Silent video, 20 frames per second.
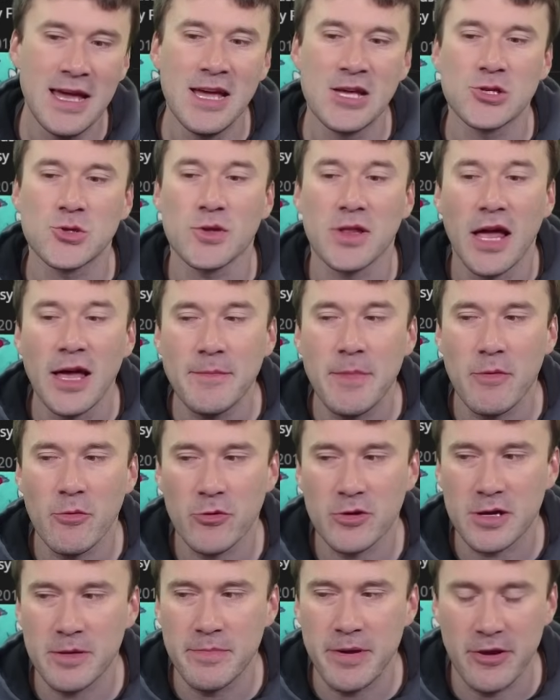So a lot of people
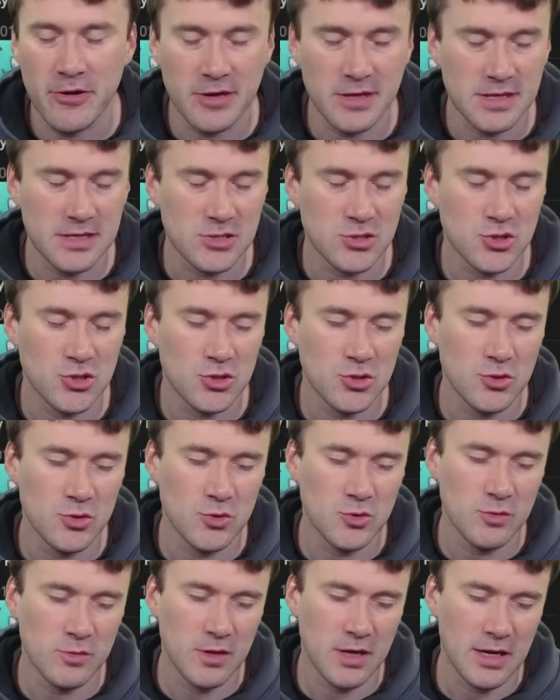are comparing this
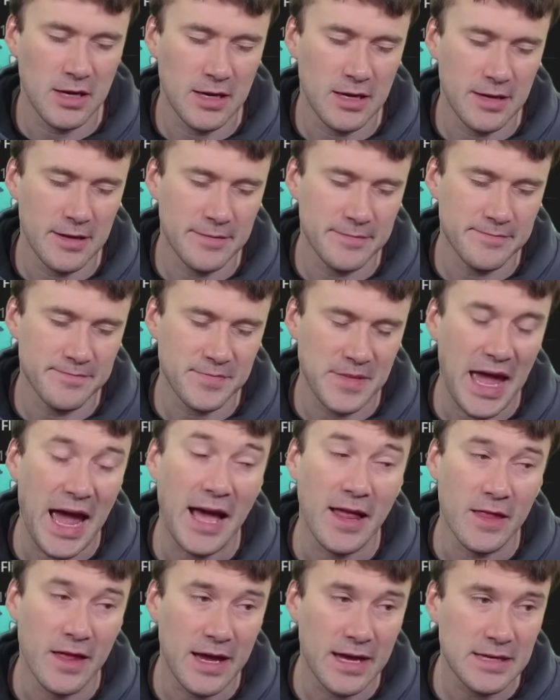to um,
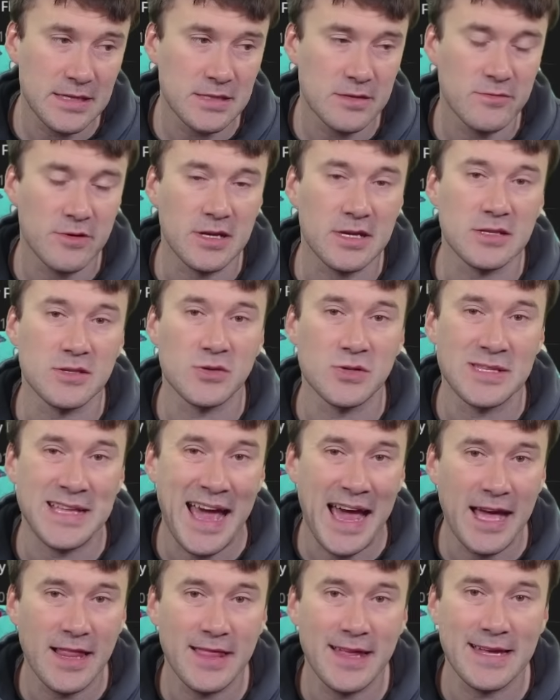allies, right? Because there's an
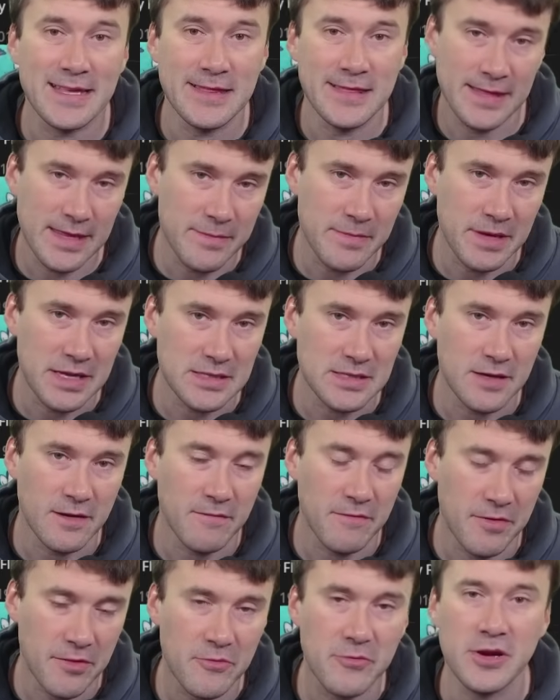ally limit
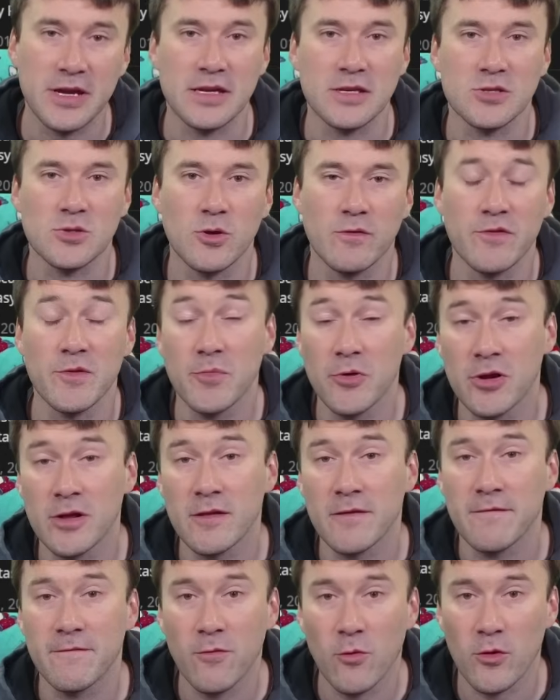of three. So if you put in
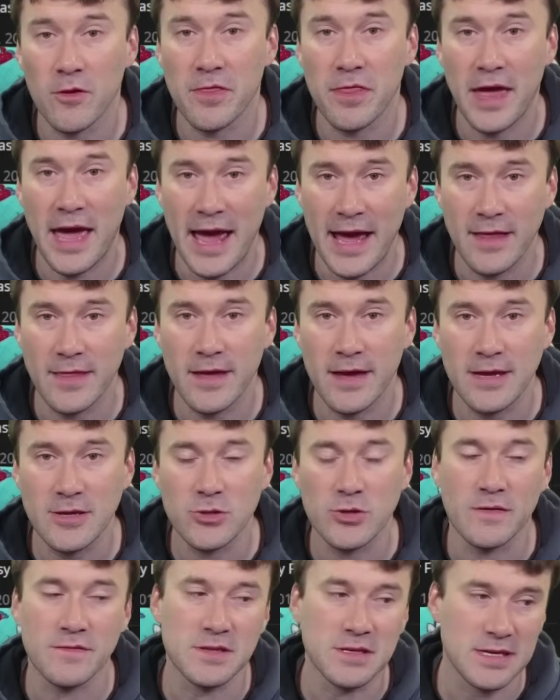a fourth ally,
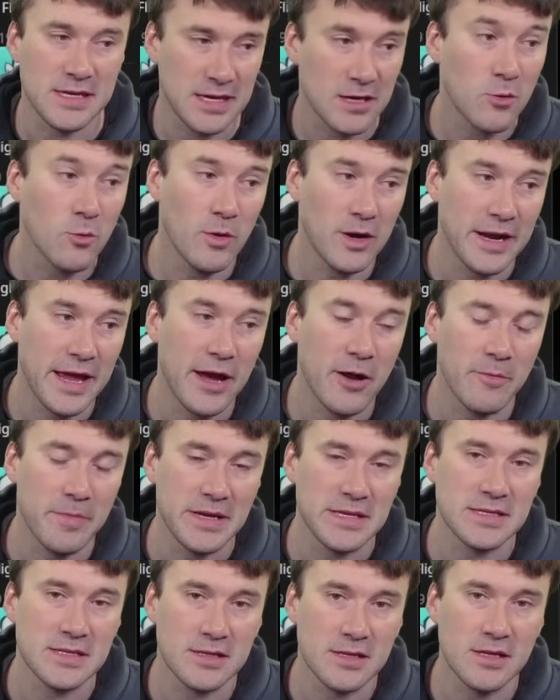you have to kick one out
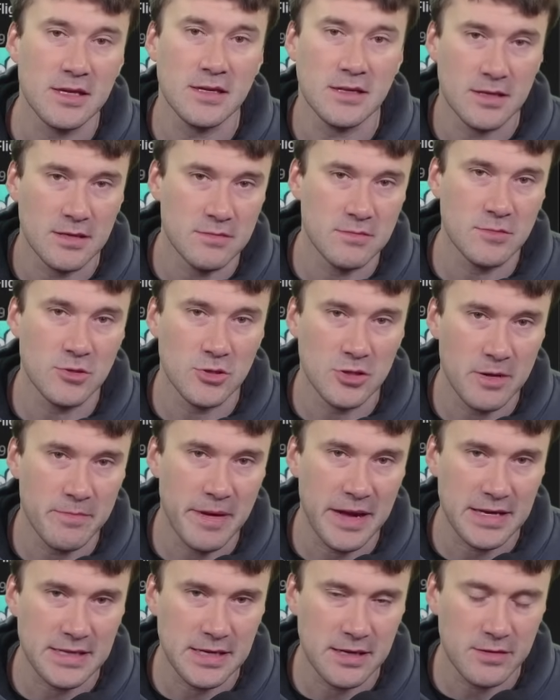basically, and then you get
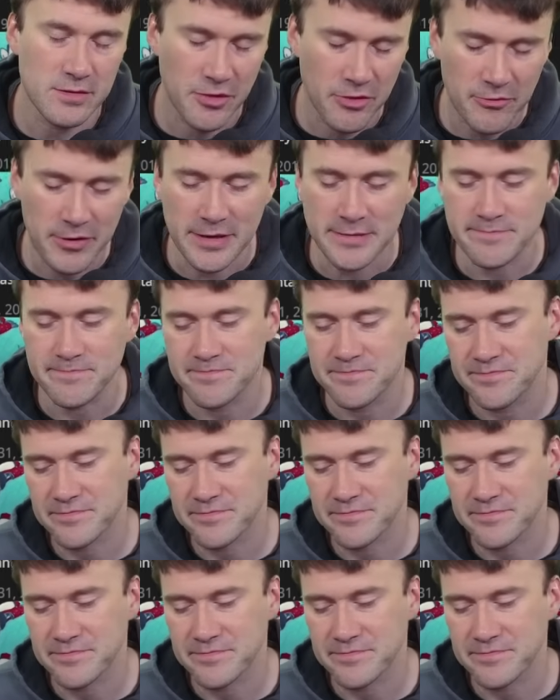back down to three.